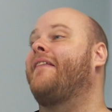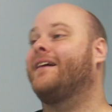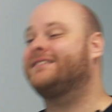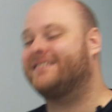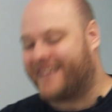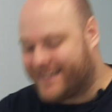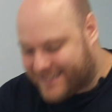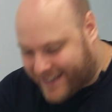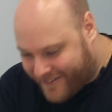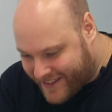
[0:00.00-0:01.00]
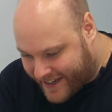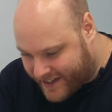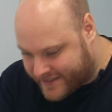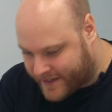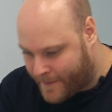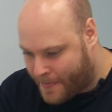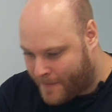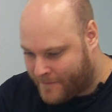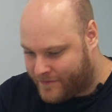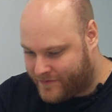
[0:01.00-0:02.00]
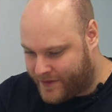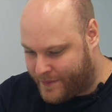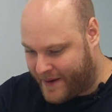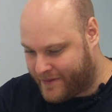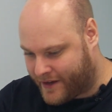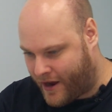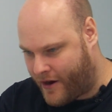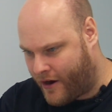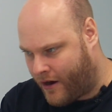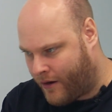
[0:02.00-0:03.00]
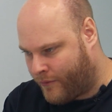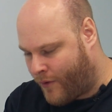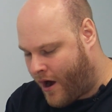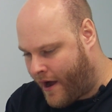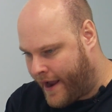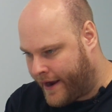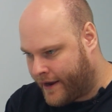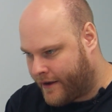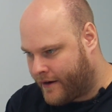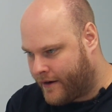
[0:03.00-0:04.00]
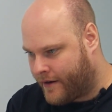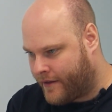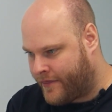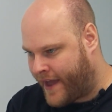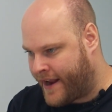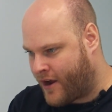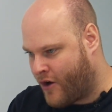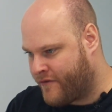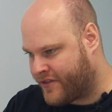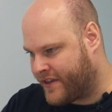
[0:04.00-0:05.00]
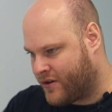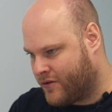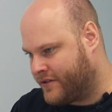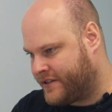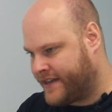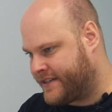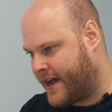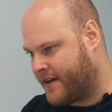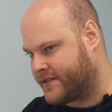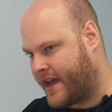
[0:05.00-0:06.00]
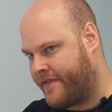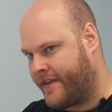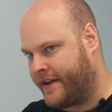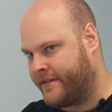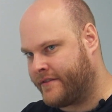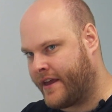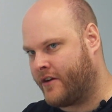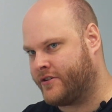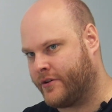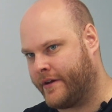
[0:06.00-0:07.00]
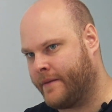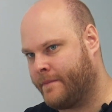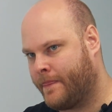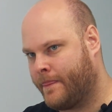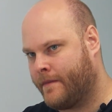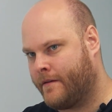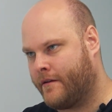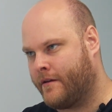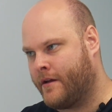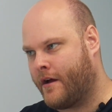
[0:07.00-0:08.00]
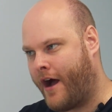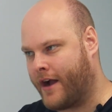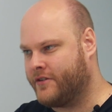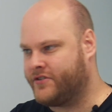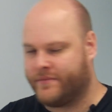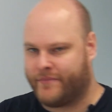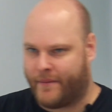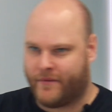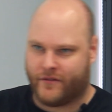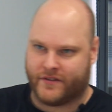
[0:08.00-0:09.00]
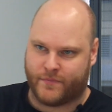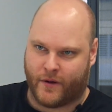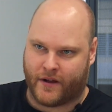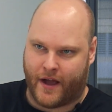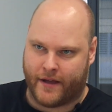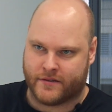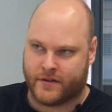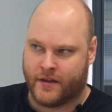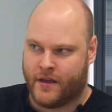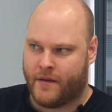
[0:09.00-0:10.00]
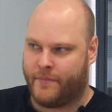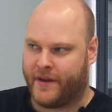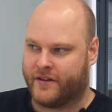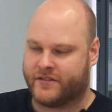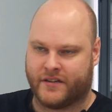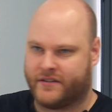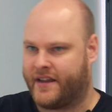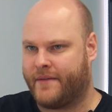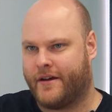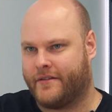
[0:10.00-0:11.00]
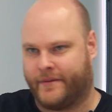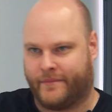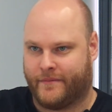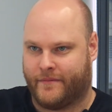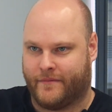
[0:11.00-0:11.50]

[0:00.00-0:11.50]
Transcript: that's that's the other thing because the people who go, oh, why? They overthink all the details and then Bingo. they don't do it. Bingo. I got Jim Pittman on this podcast because I just emailed him.